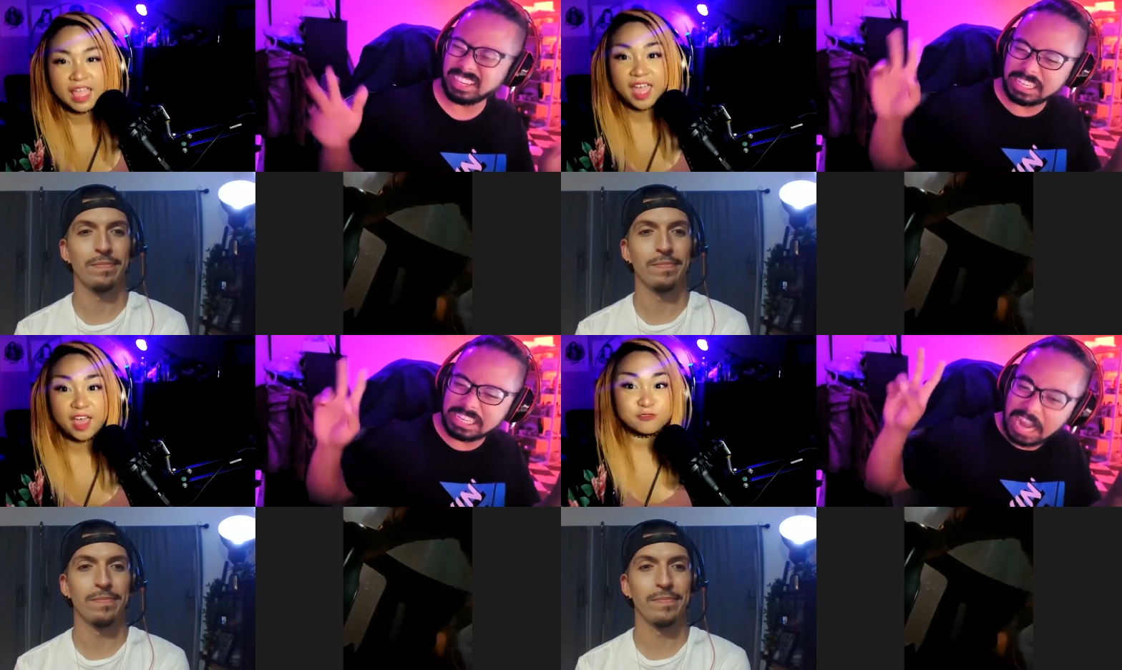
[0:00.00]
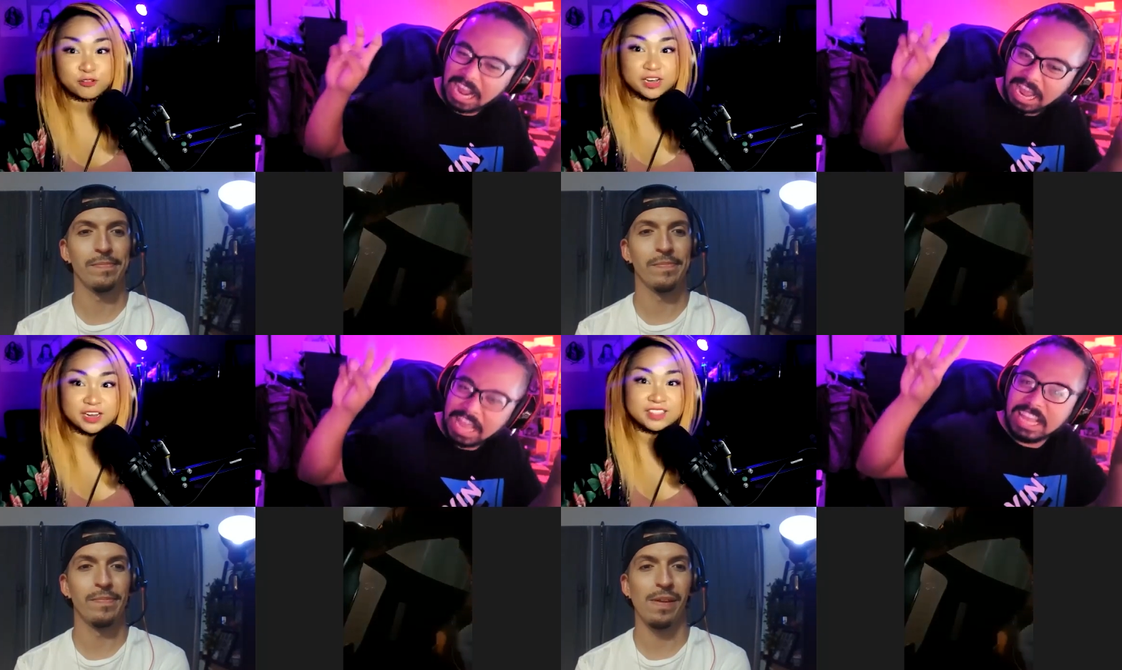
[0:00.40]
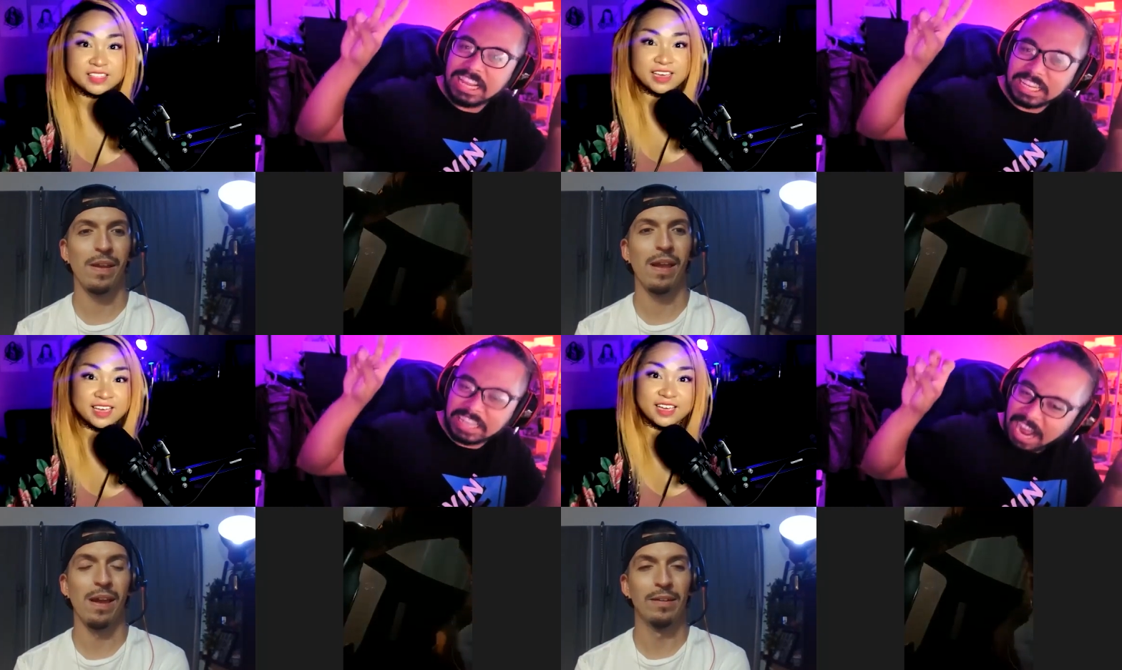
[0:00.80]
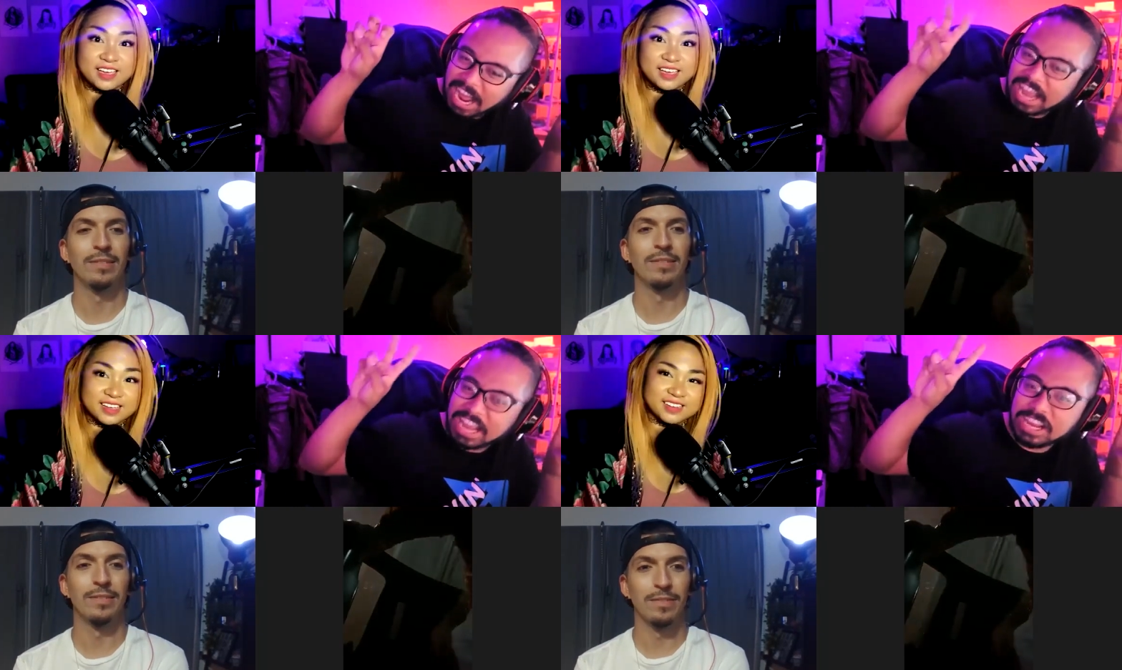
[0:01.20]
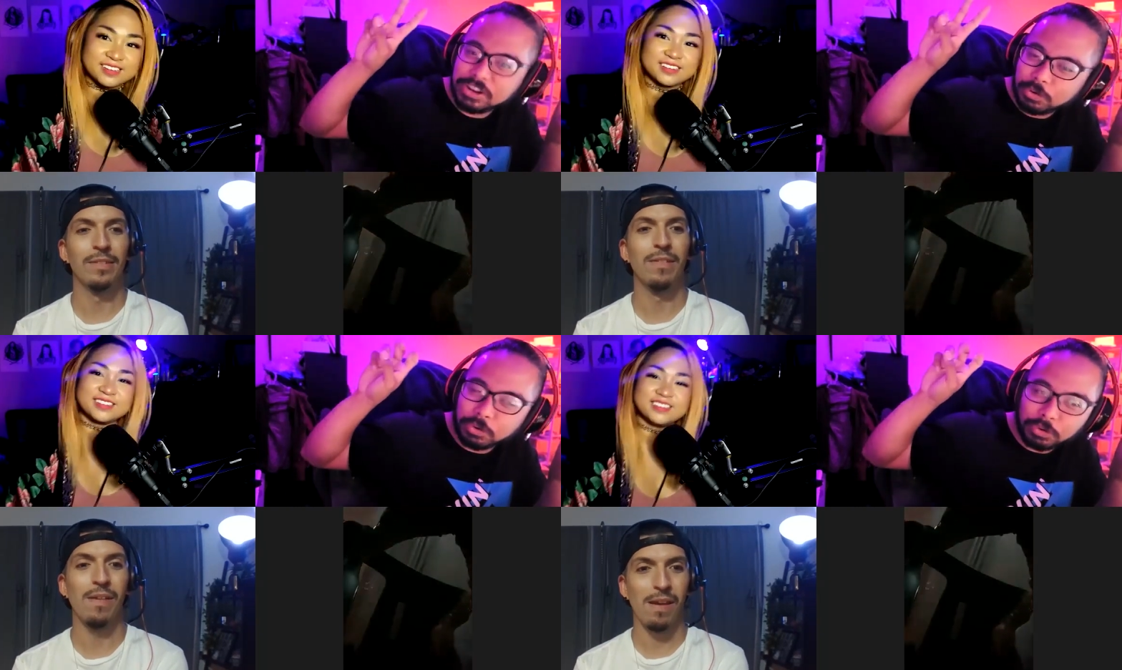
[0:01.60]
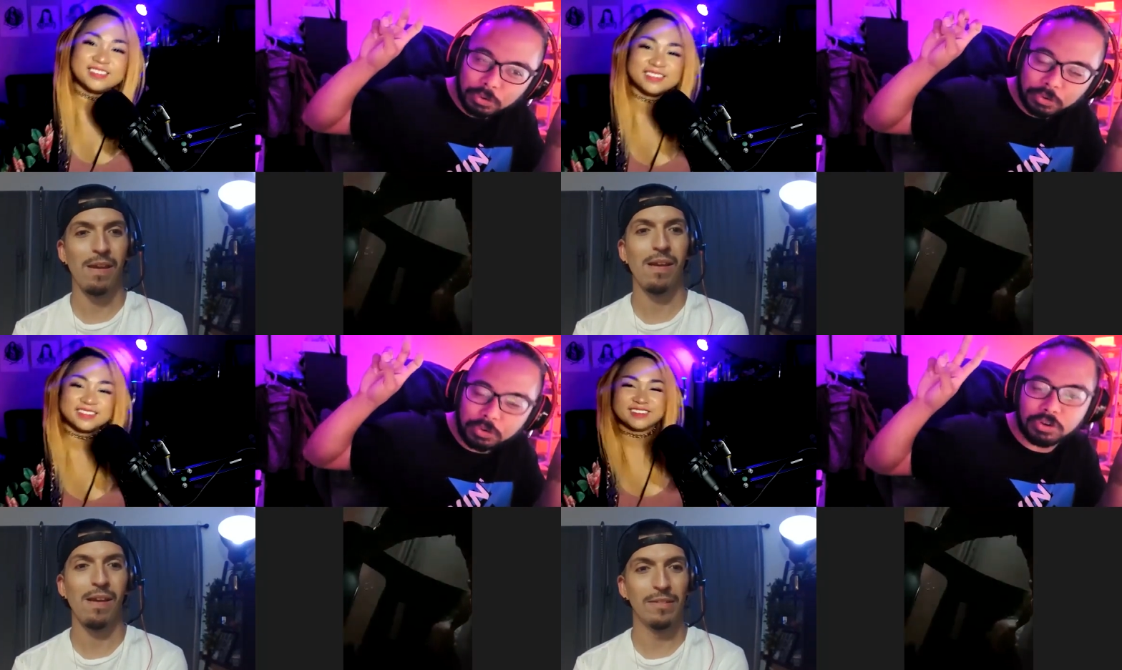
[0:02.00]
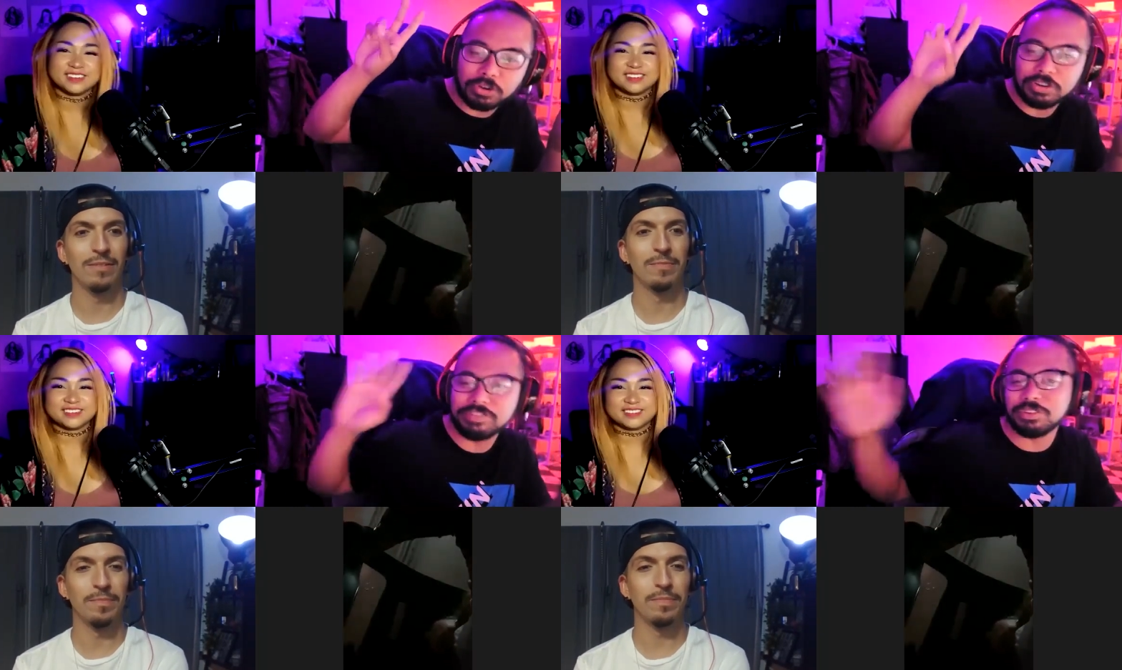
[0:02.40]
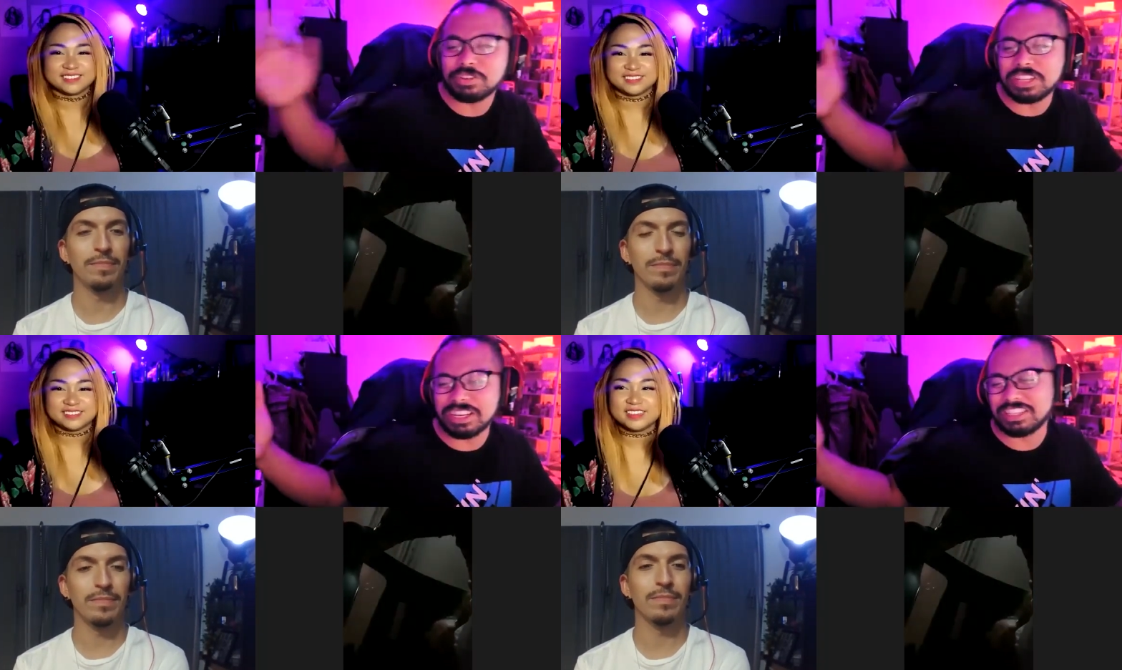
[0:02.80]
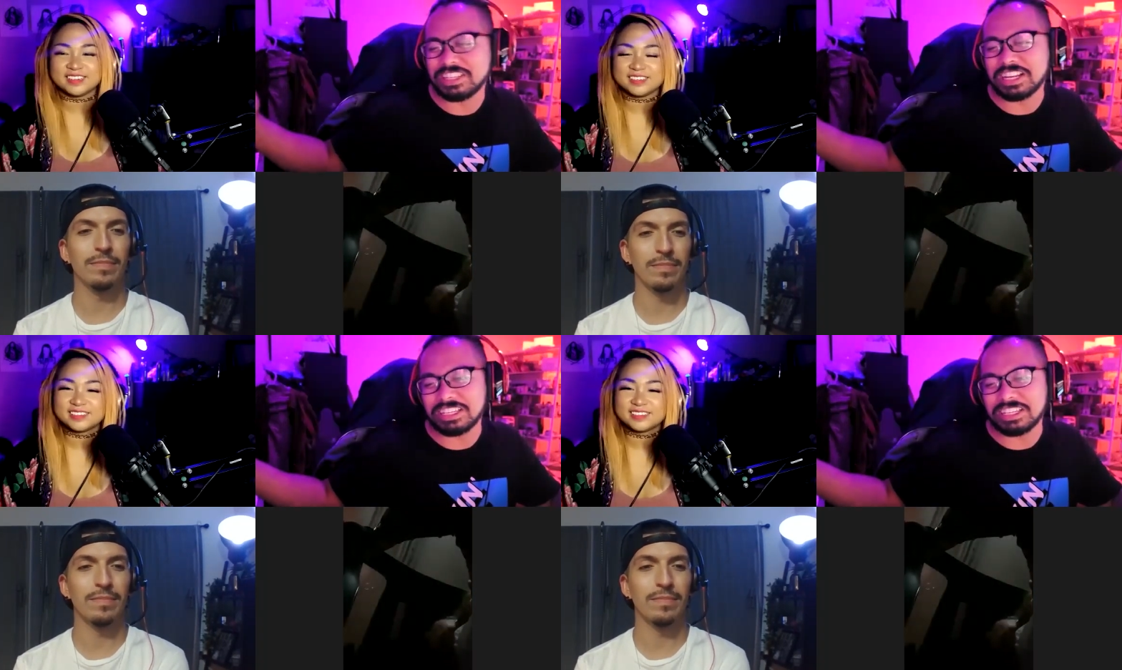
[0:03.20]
Speaker 1: everything guy, guy, quote unquote choreo even though it's not it's yeah. not